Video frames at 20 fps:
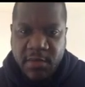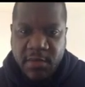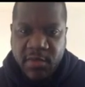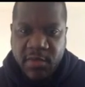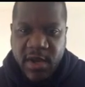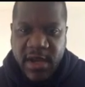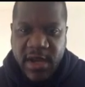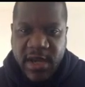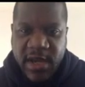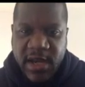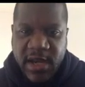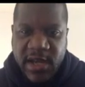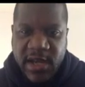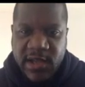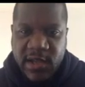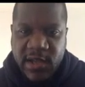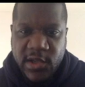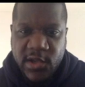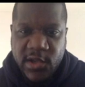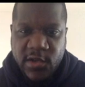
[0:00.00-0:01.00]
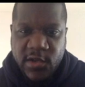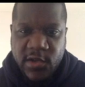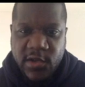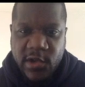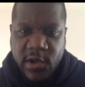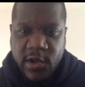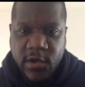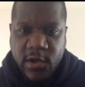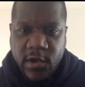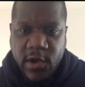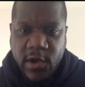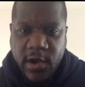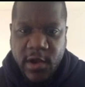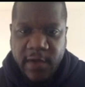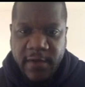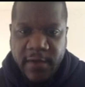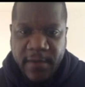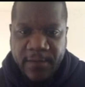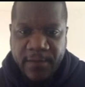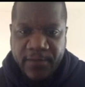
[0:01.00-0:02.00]
but it is due to go
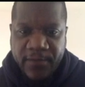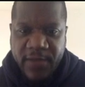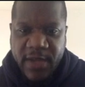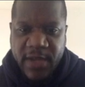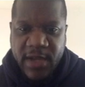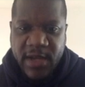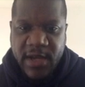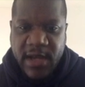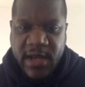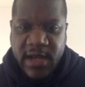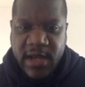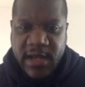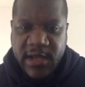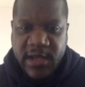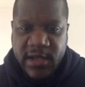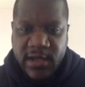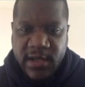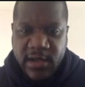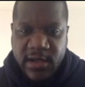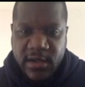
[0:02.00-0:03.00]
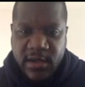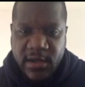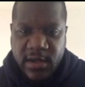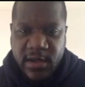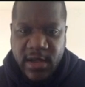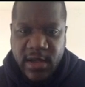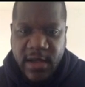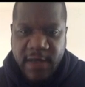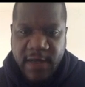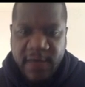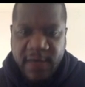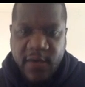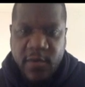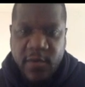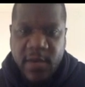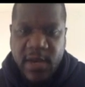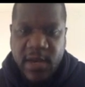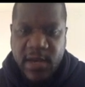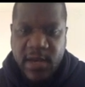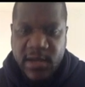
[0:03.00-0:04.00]
live in the next uh, few
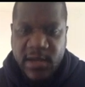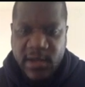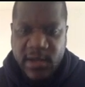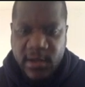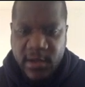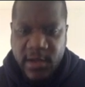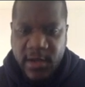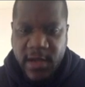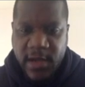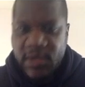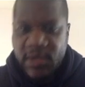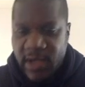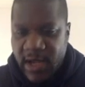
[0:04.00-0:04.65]
minutes, okay?